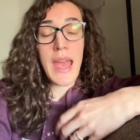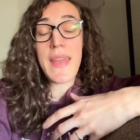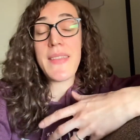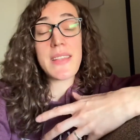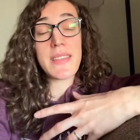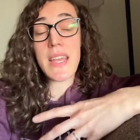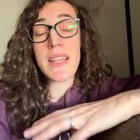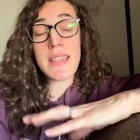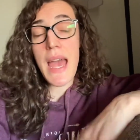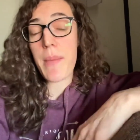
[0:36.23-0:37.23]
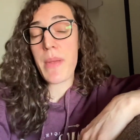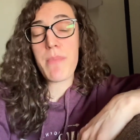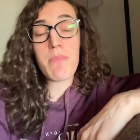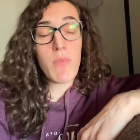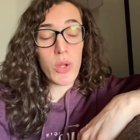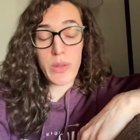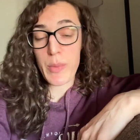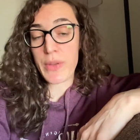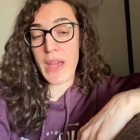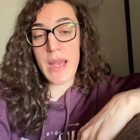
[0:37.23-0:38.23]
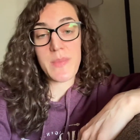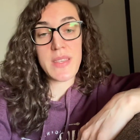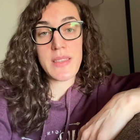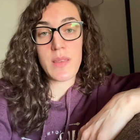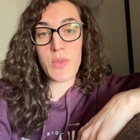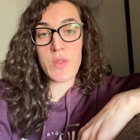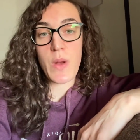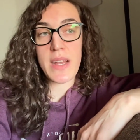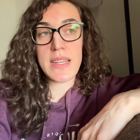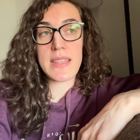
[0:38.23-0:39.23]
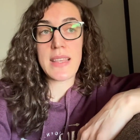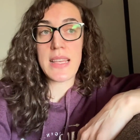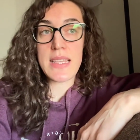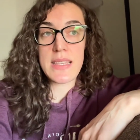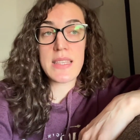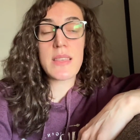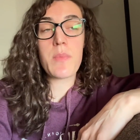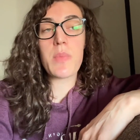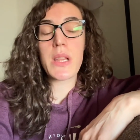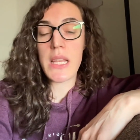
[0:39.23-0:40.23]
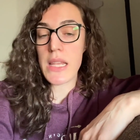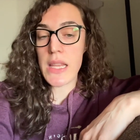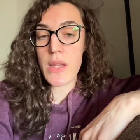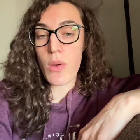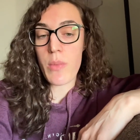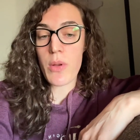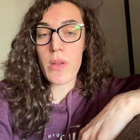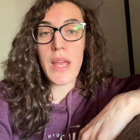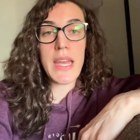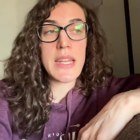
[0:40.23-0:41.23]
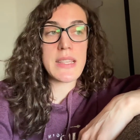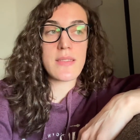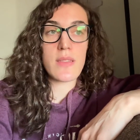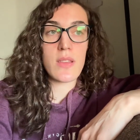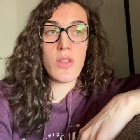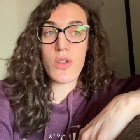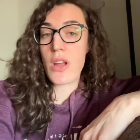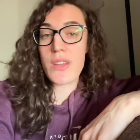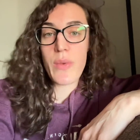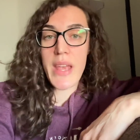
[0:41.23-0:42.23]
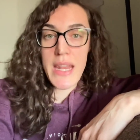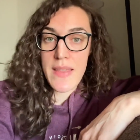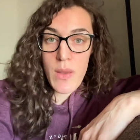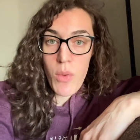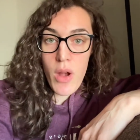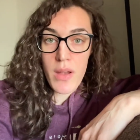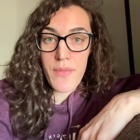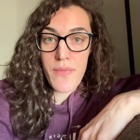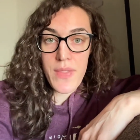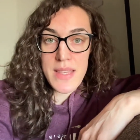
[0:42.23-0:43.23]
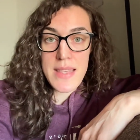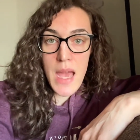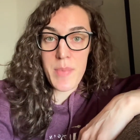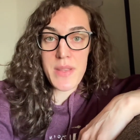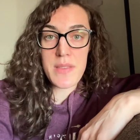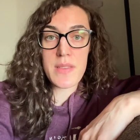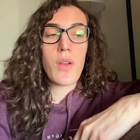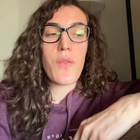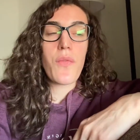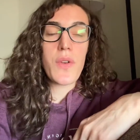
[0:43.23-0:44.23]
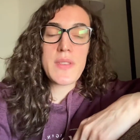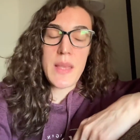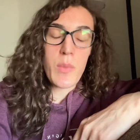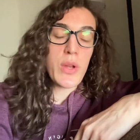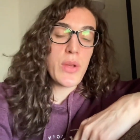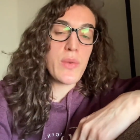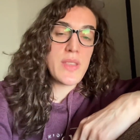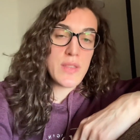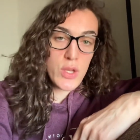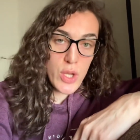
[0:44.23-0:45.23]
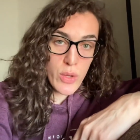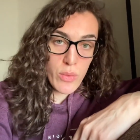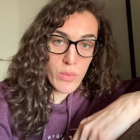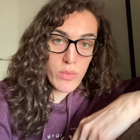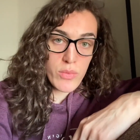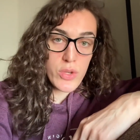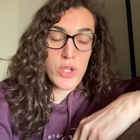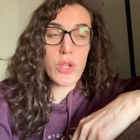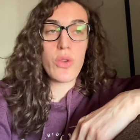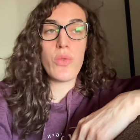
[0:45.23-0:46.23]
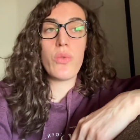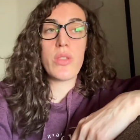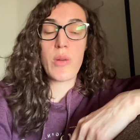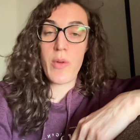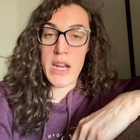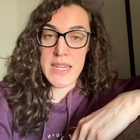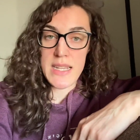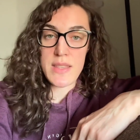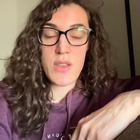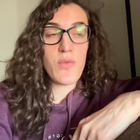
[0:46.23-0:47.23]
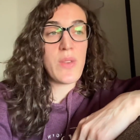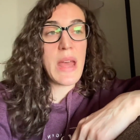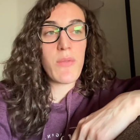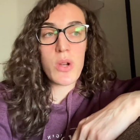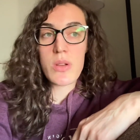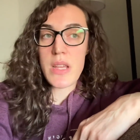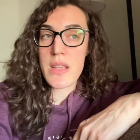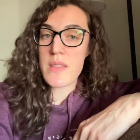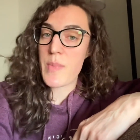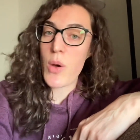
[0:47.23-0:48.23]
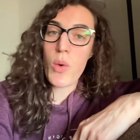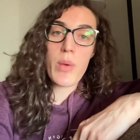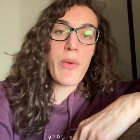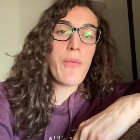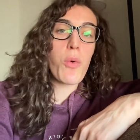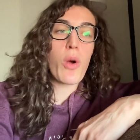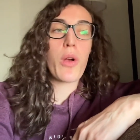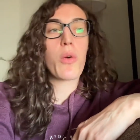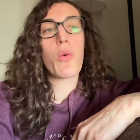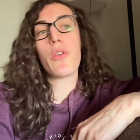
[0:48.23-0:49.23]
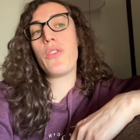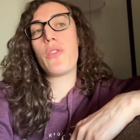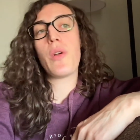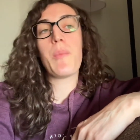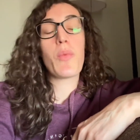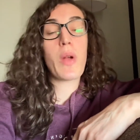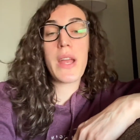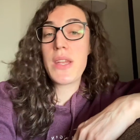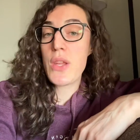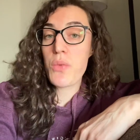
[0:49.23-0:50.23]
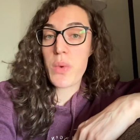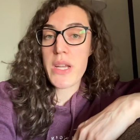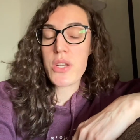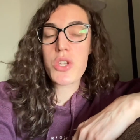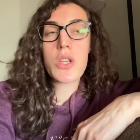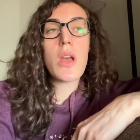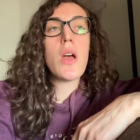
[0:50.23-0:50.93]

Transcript: And this does happen multiple times in someone's practice. Like, this is completely normal, and you're not doing anything wrong if this happens. For someone who is new to their practice, you've never done spell work before, or you're a brand new witch,